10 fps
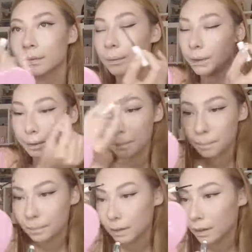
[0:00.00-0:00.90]
There we go.
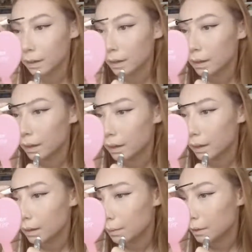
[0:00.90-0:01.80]

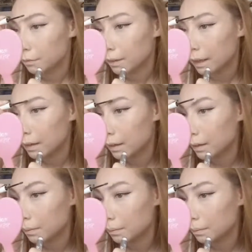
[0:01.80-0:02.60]
And I'm going to flatten it.